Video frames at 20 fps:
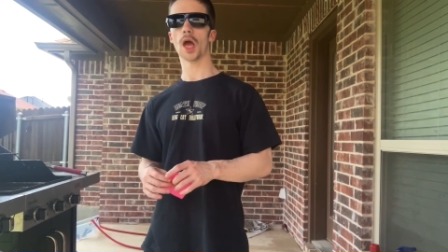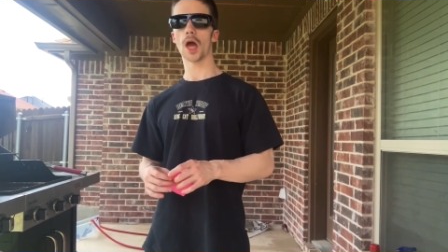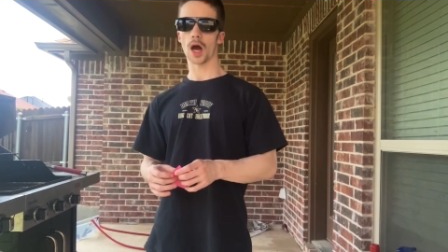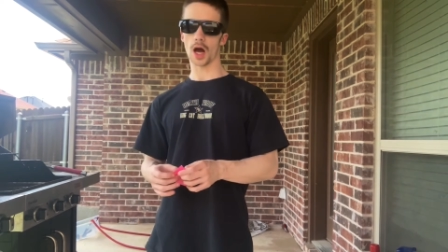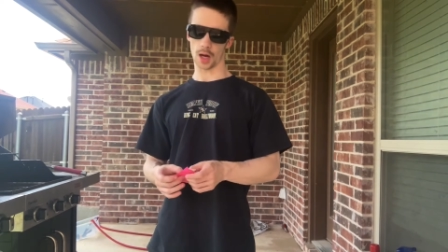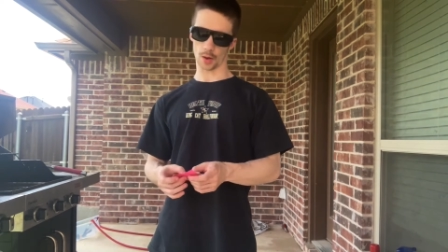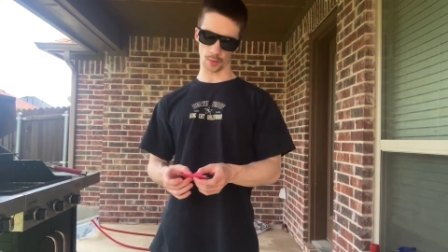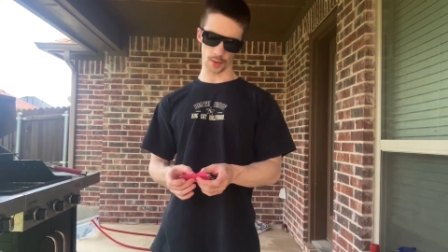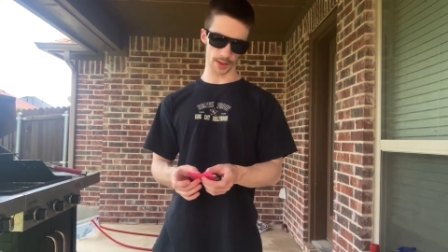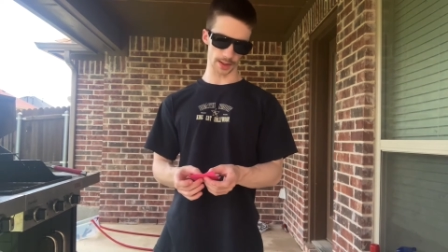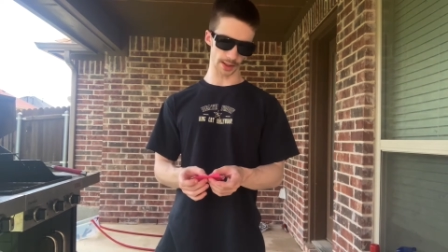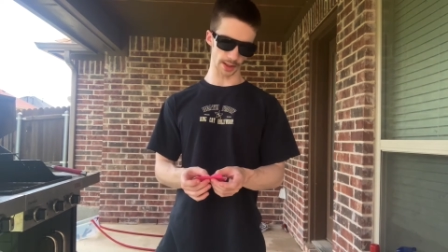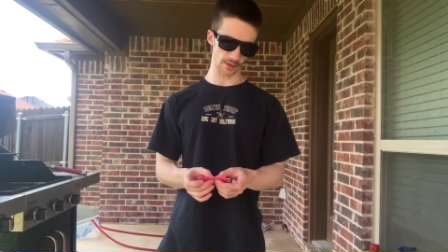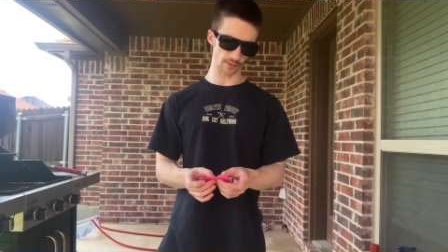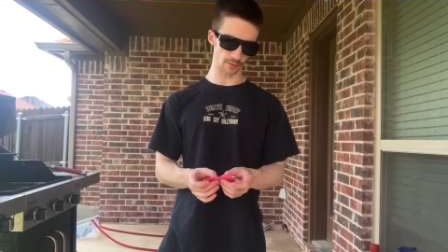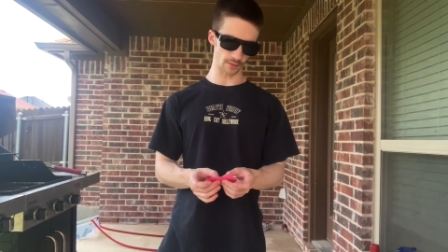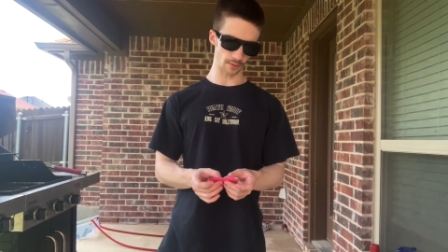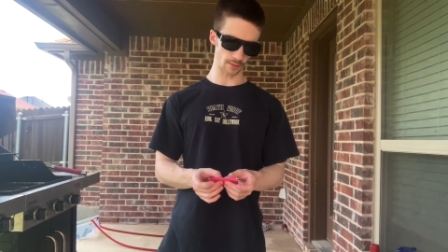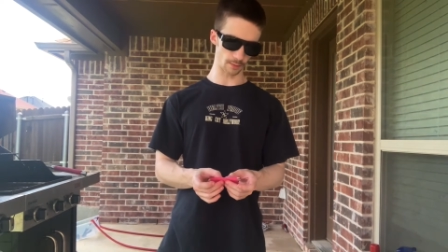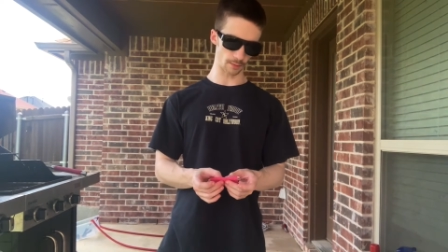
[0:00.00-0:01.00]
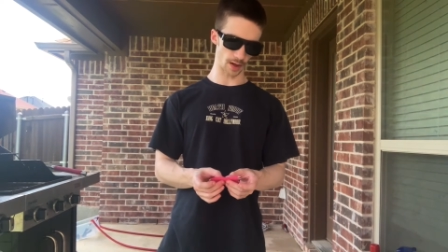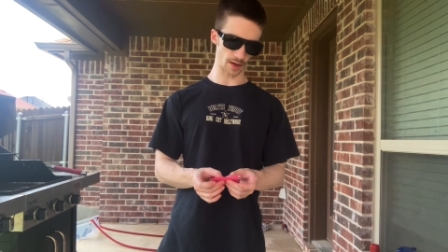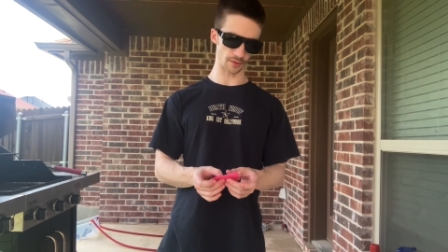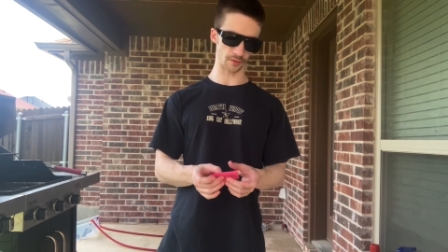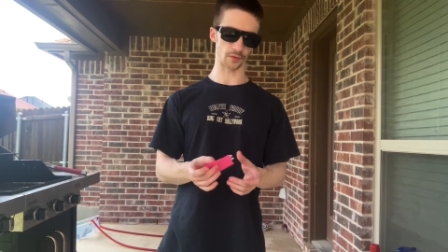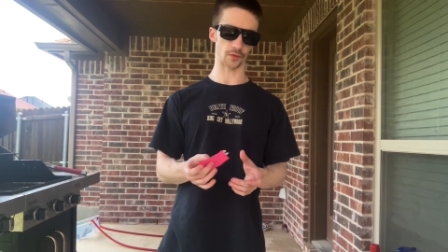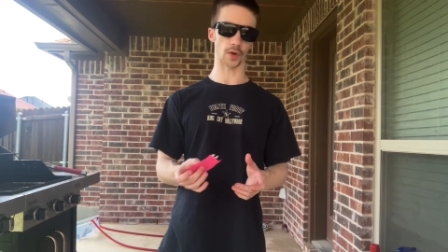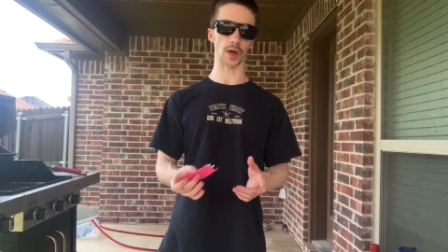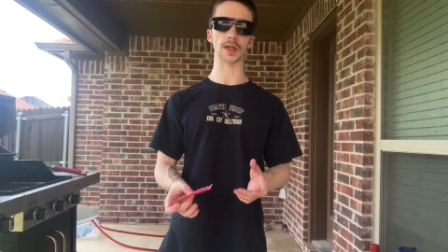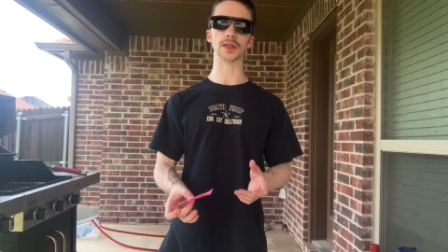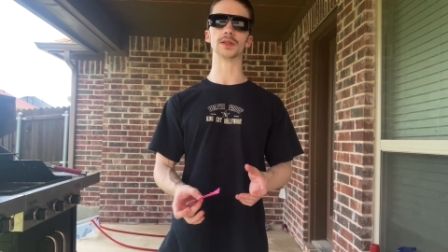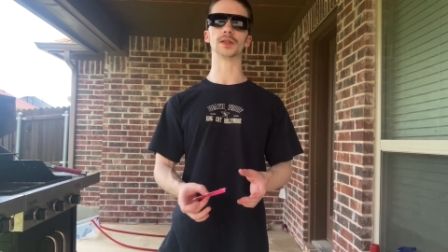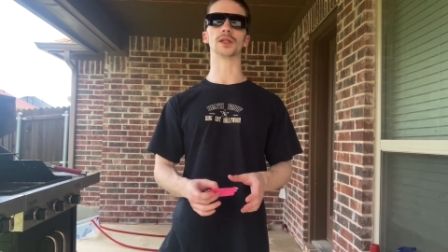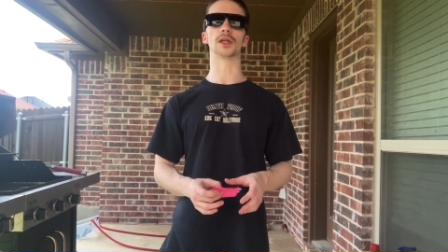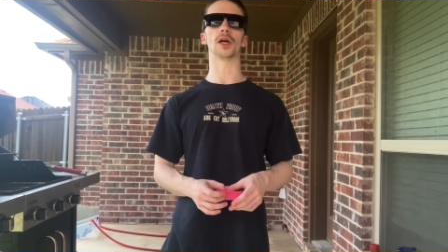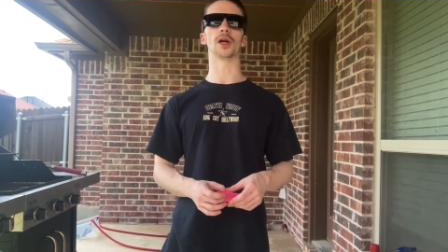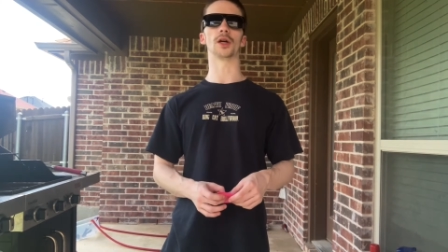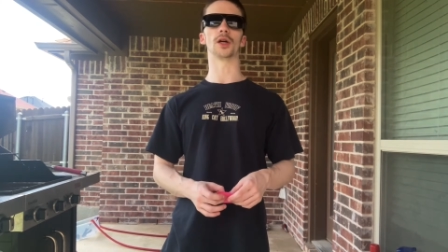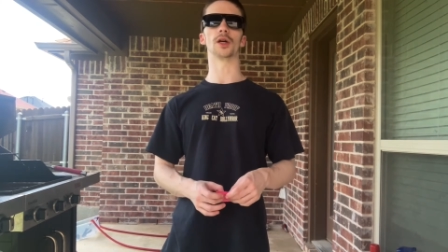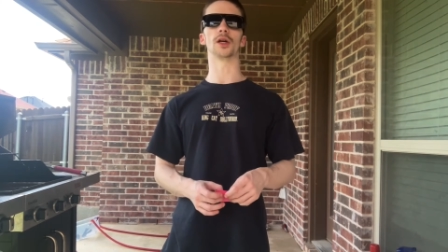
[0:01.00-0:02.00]
I want to give my friends
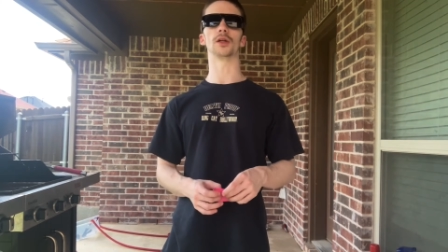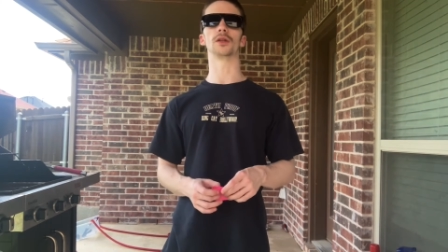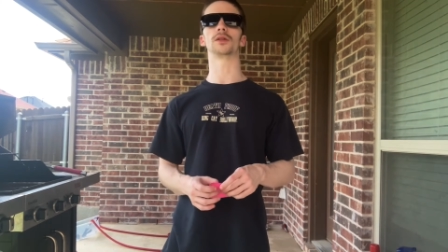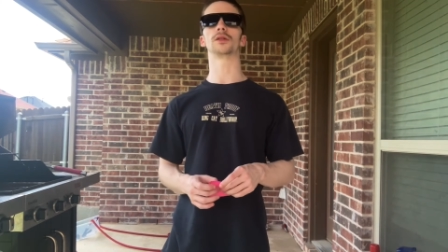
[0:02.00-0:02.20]
uh,